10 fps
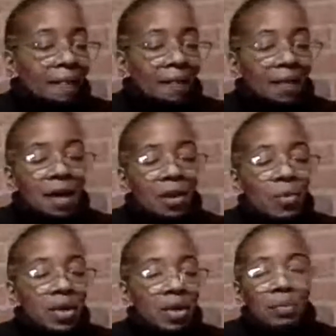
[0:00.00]
I
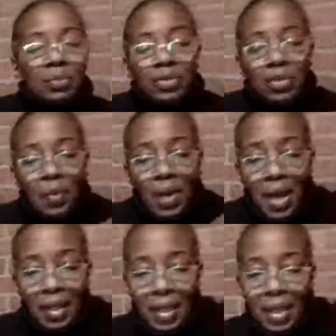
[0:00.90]
don't want, oh, you know
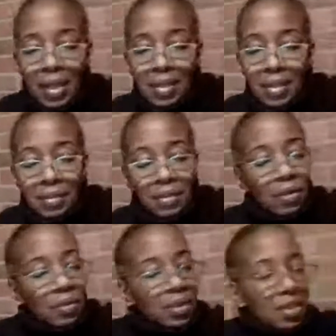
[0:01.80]
what? I can,
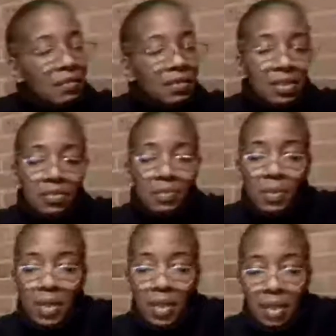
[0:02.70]
no, he never hears me
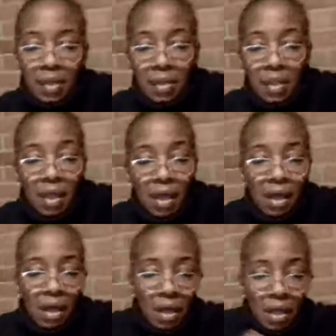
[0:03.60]
when I yell.
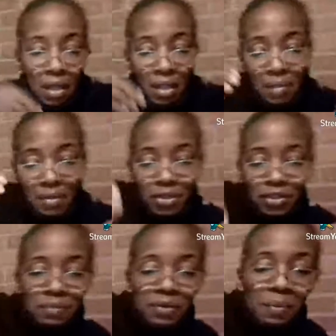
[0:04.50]
Let me
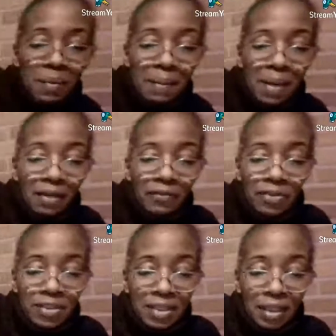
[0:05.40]
just mute my mic for
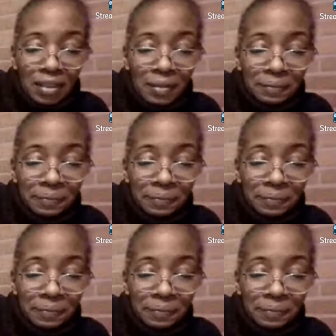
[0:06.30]
a second.